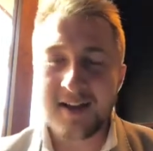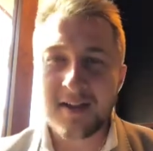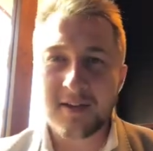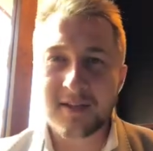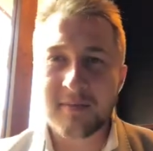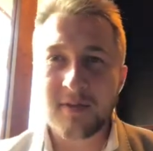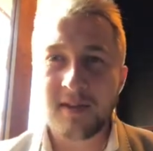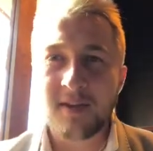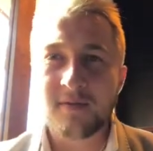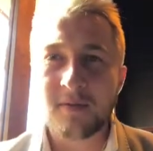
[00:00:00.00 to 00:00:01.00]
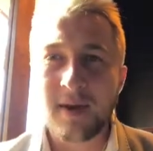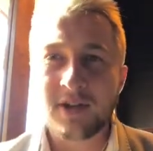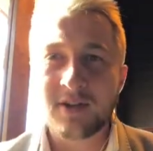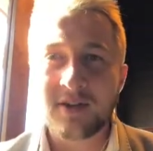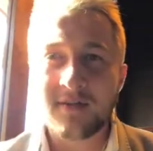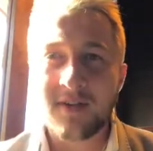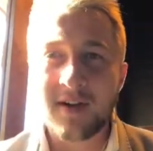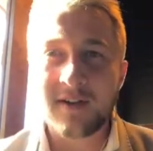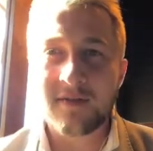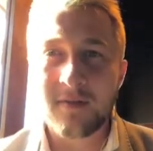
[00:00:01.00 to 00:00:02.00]
some of the information, the
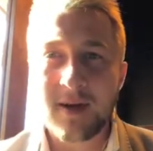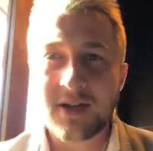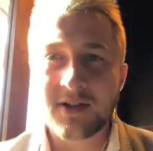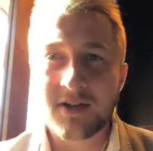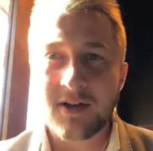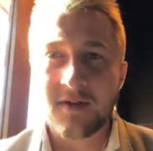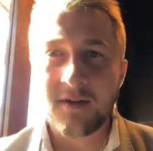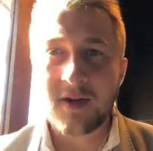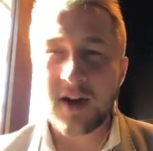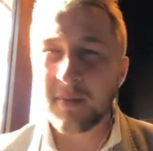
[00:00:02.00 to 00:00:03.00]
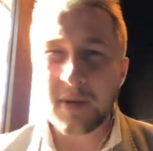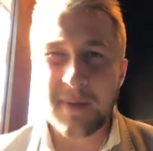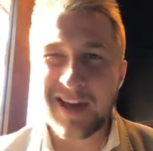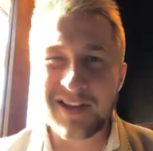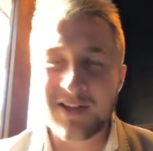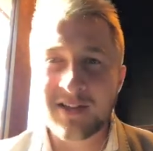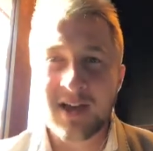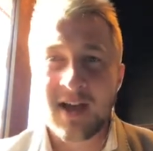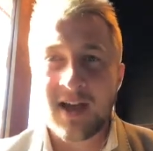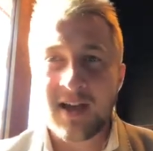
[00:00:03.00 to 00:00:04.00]
final information over a couple of pages,
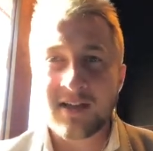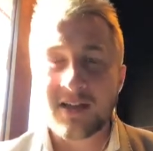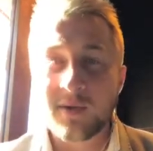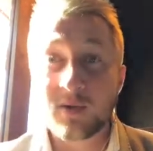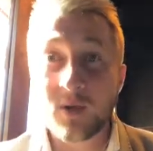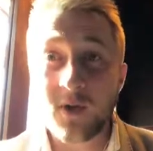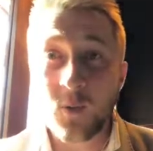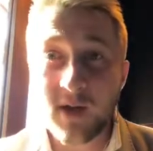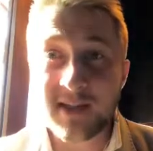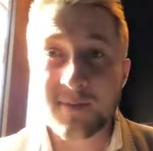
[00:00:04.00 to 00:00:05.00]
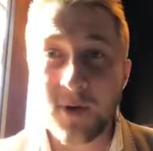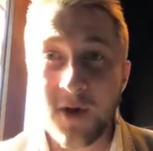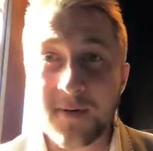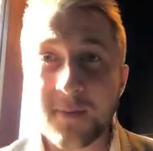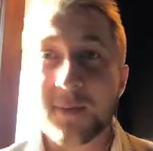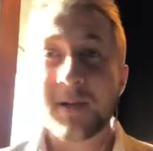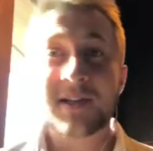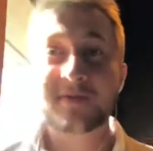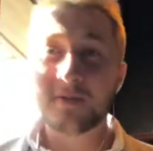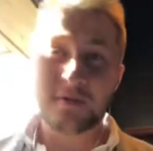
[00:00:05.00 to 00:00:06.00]
just so it's all in the one spot. And
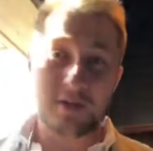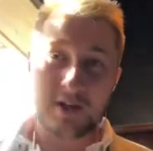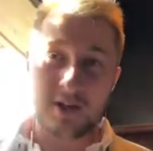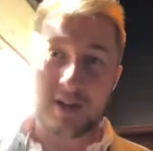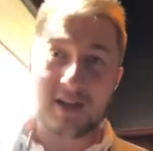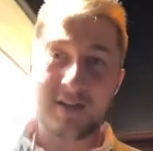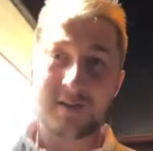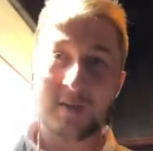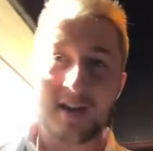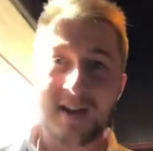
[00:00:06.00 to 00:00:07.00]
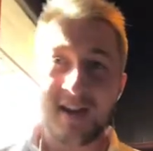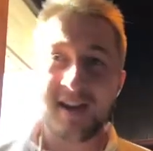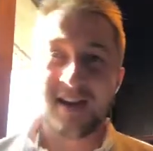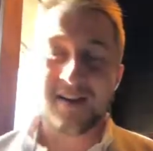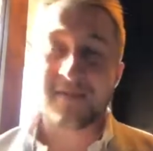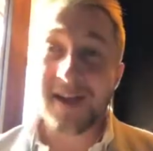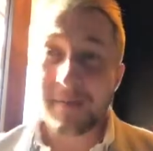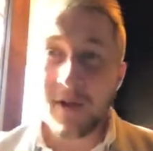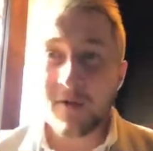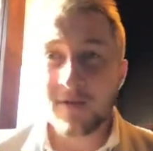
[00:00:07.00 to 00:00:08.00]
please feel free to share this with any
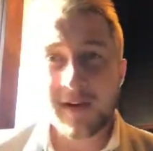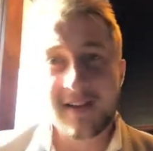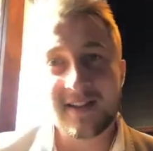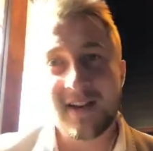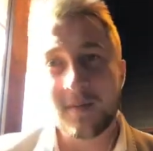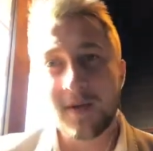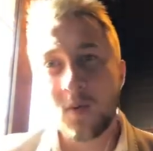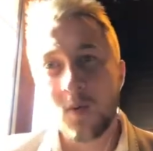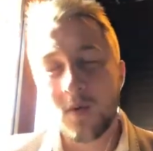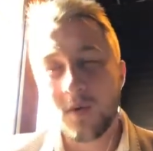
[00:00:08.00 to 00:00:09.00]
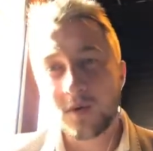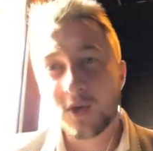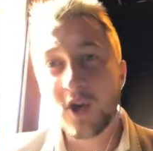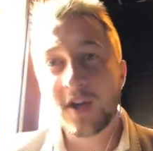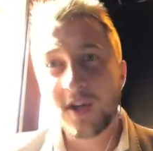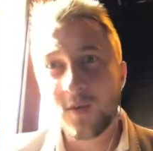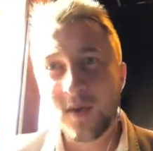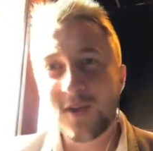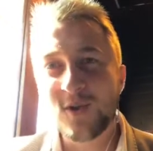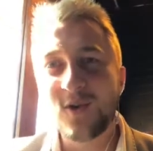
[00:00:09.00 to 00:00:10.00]
family or friends that'll be journeying
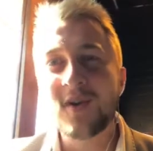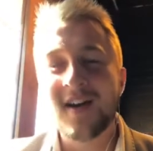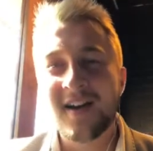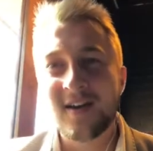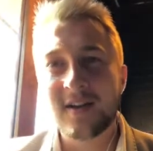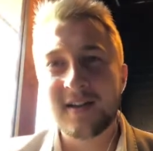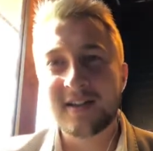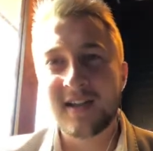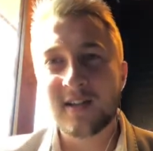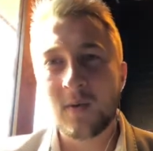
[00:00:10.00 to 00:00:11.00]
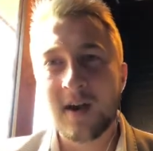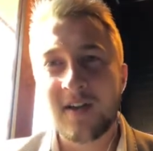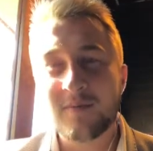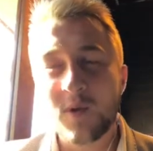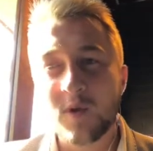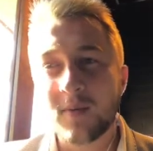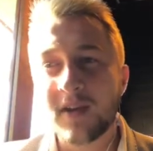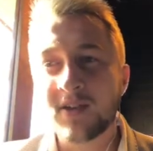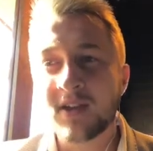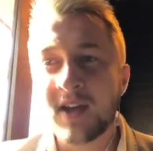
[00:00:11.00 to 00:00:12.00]
with you on this ACYF pilgrimage.